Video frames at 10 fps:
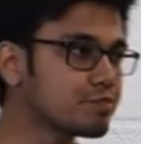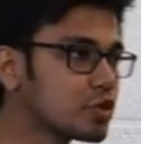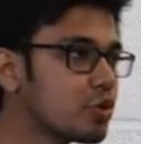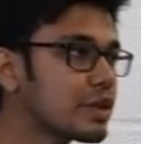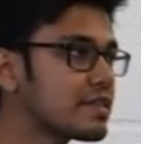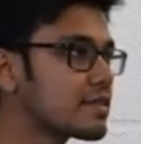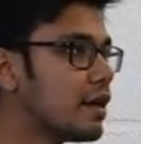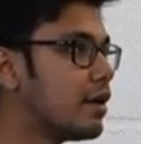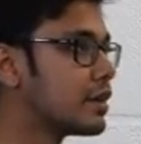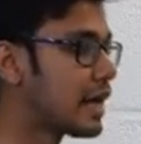cookies,
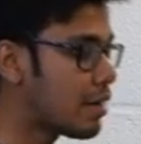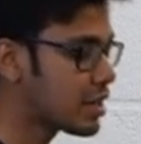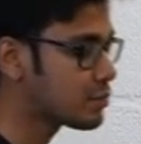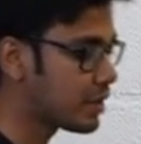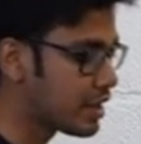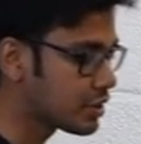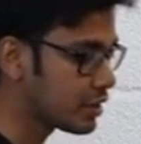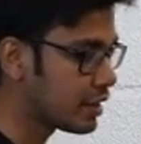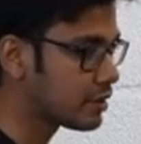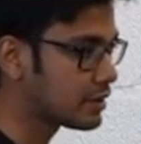time expiration
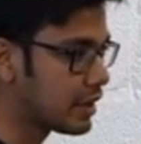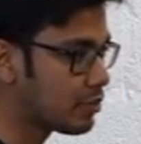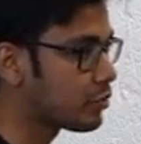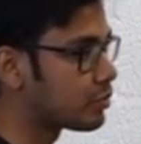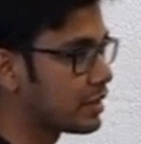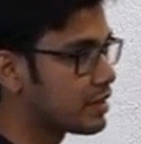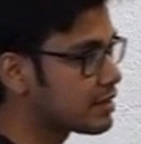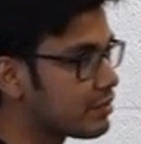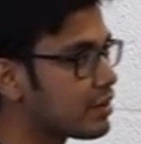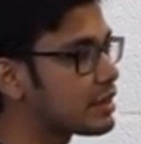and there are
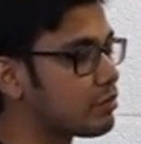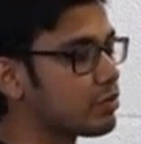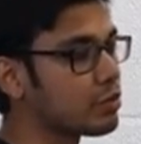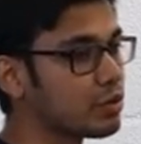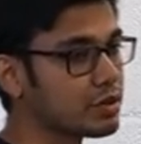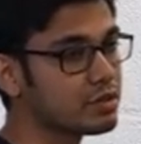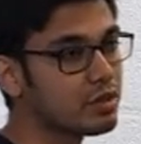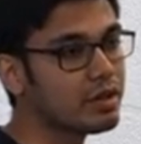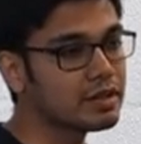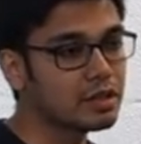several types of cookies. So
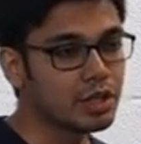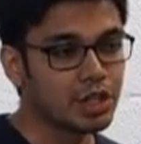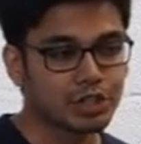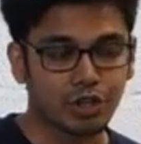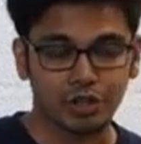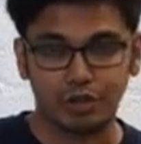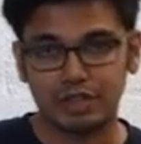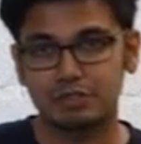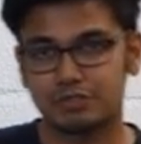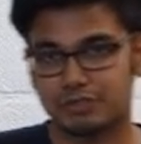I'll talk
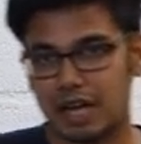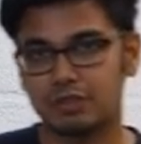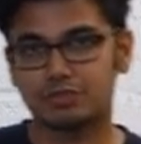only 5